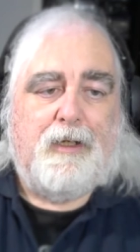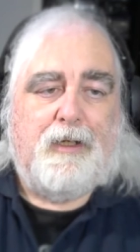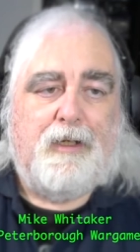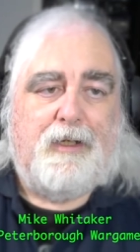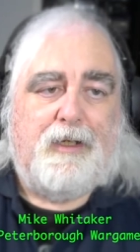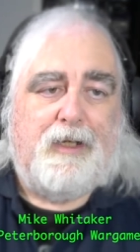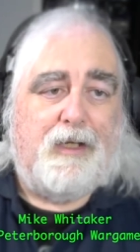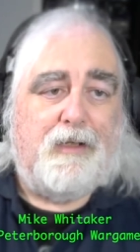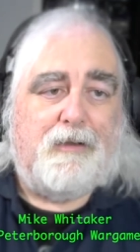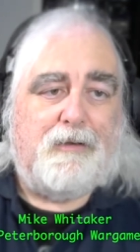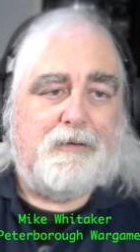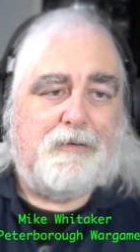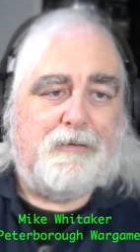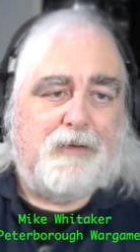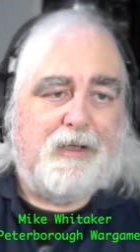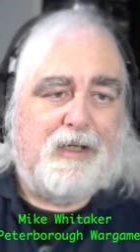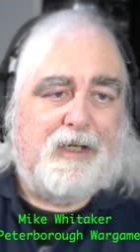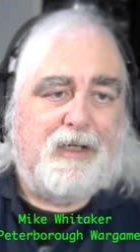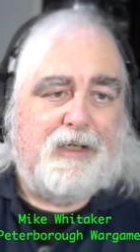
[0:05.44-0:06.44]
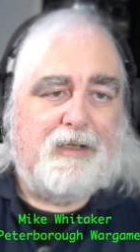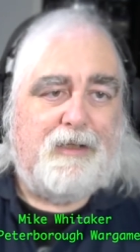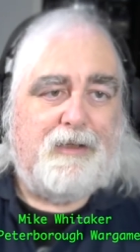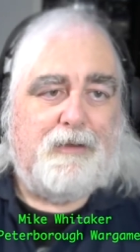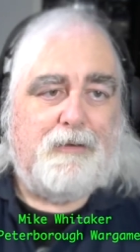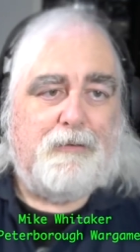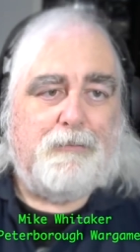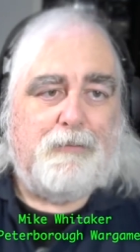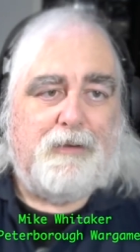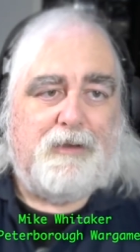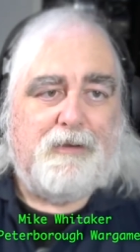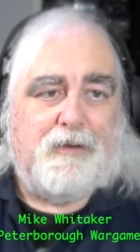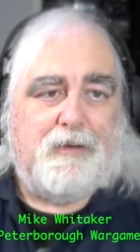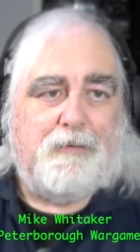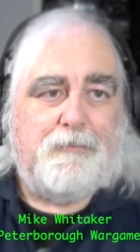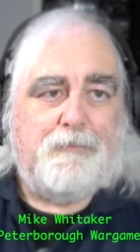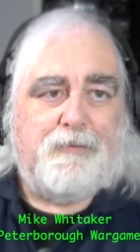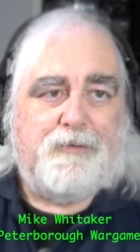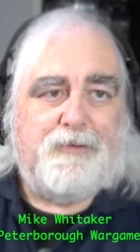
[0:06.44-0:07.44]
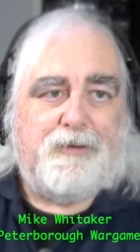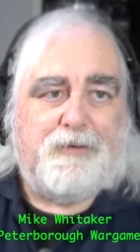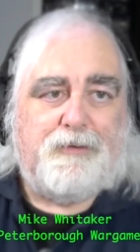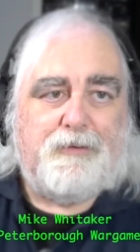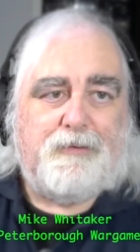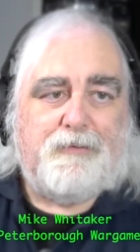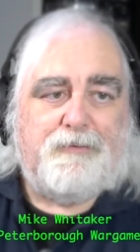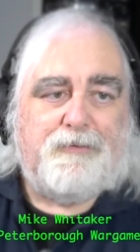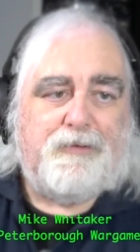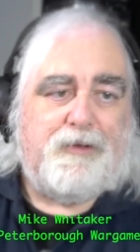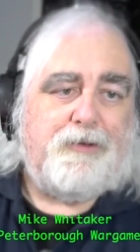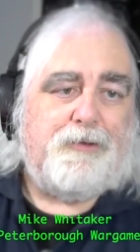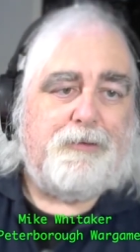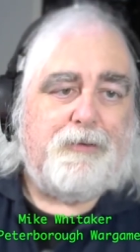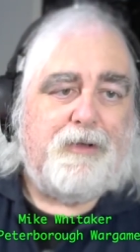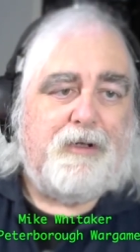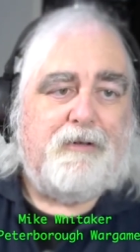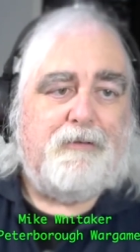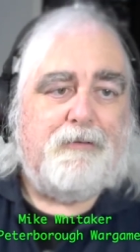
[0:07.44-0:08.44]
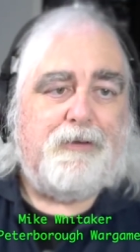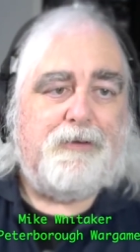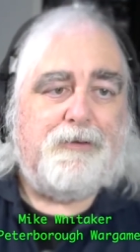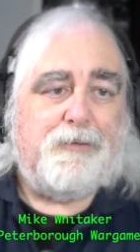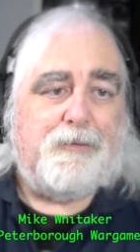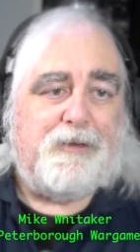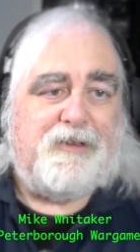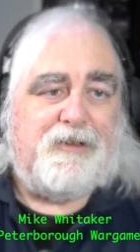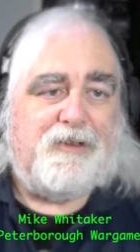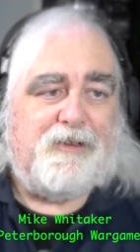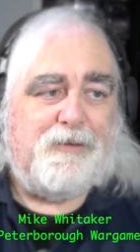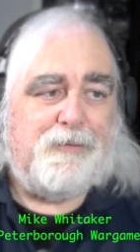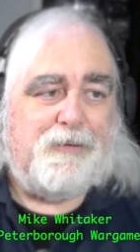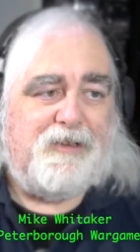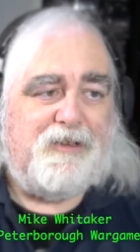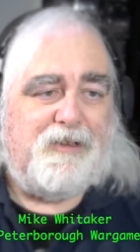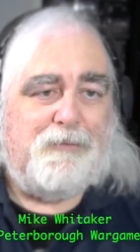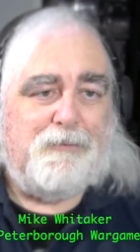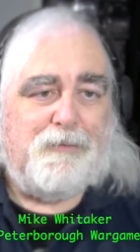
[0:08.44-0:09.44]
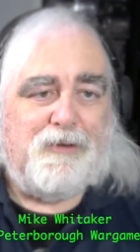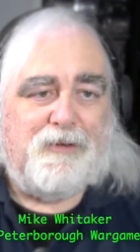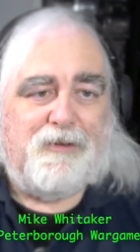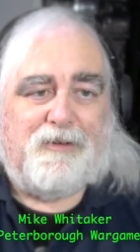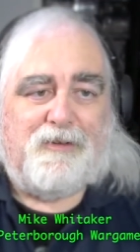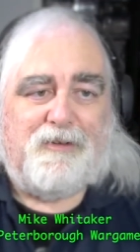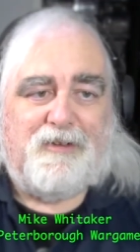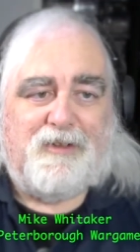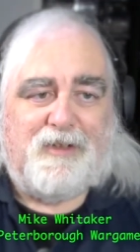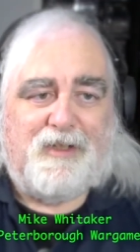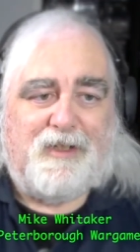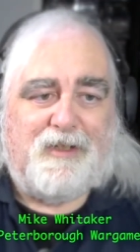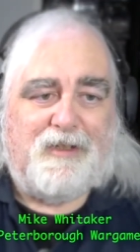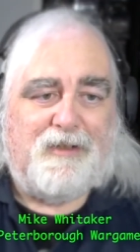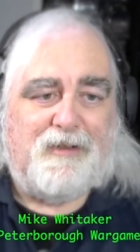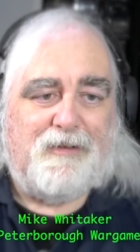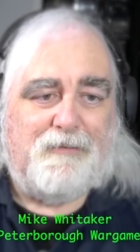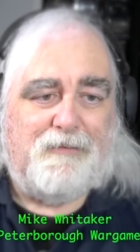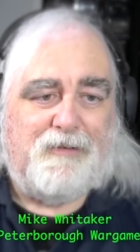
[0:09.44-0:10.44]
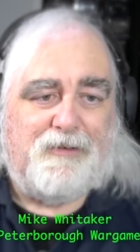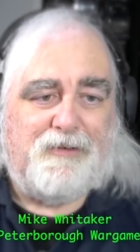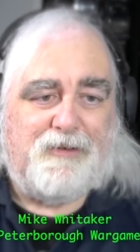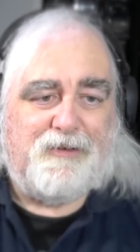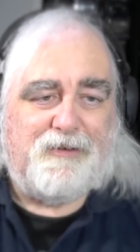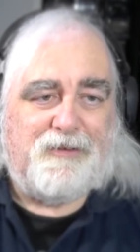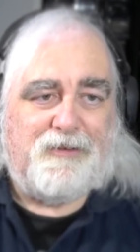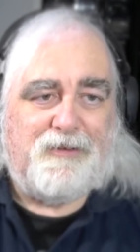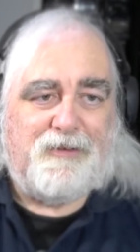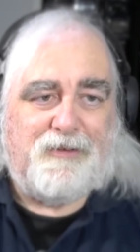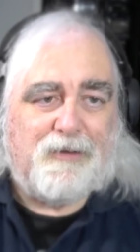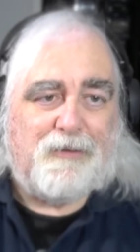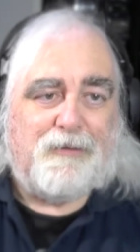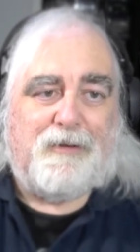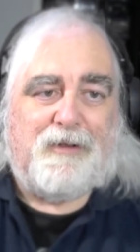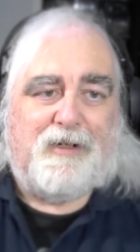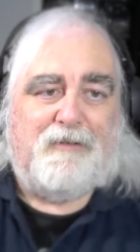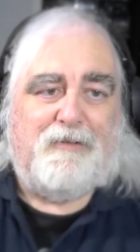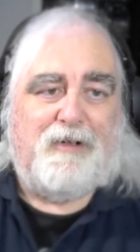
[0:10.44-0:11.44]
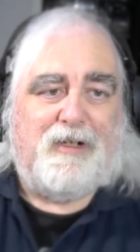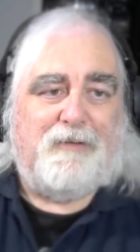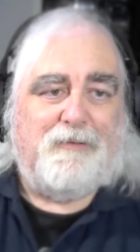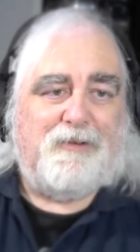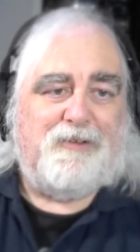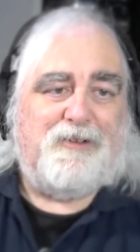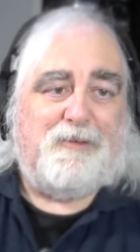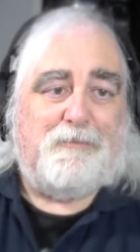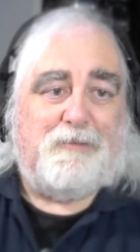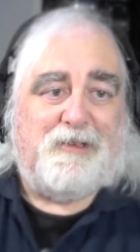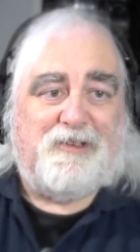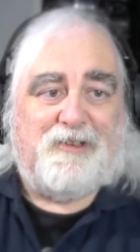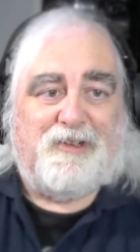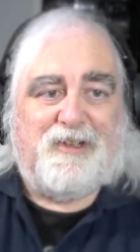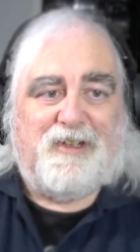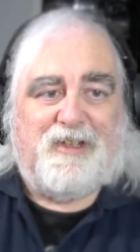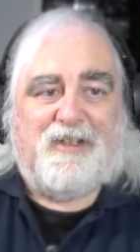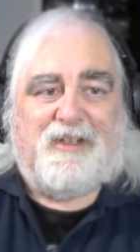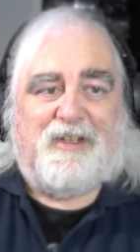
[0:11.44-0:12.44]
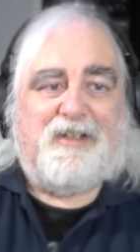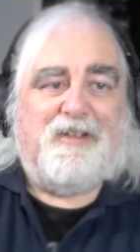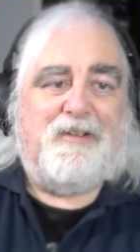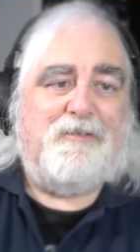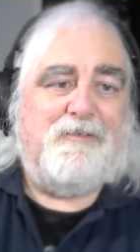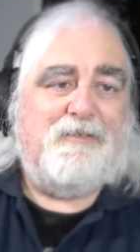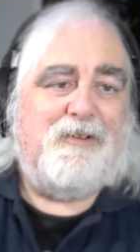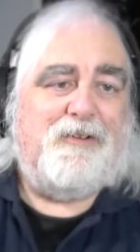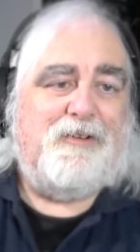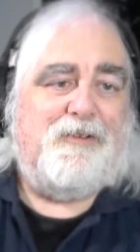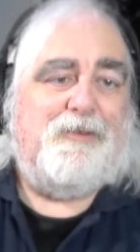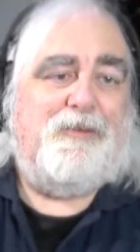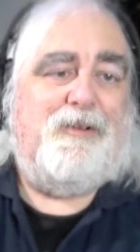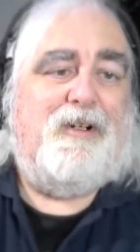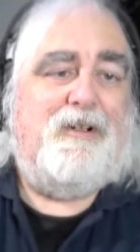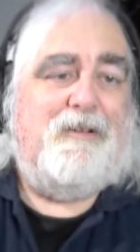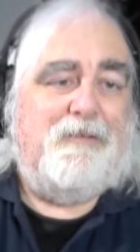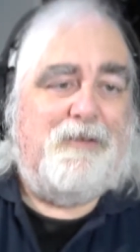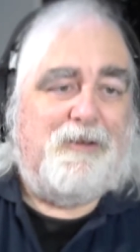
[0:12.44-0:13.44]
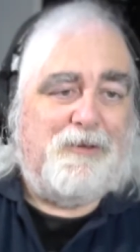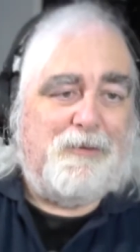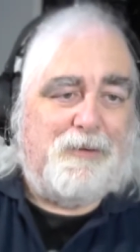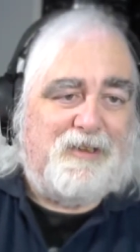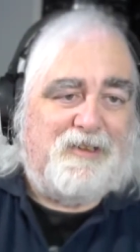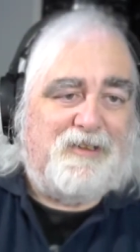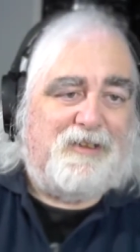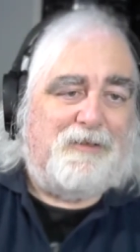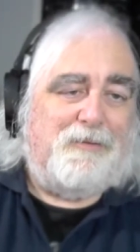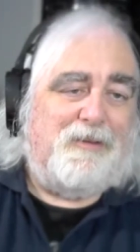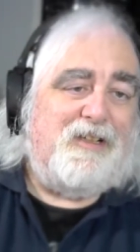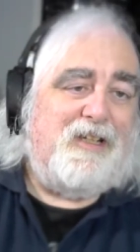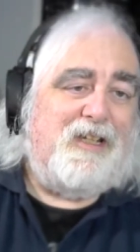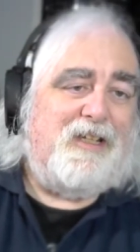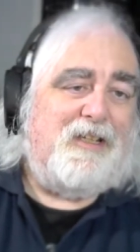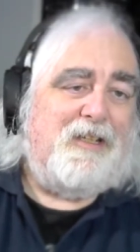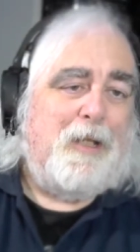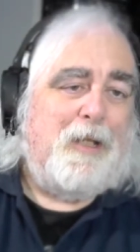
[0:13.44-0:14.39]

Hello and welcome to Virtual Hereward 2021, uh, which is not what I really wanted to be saying at the end of Virtual Hereward 2020,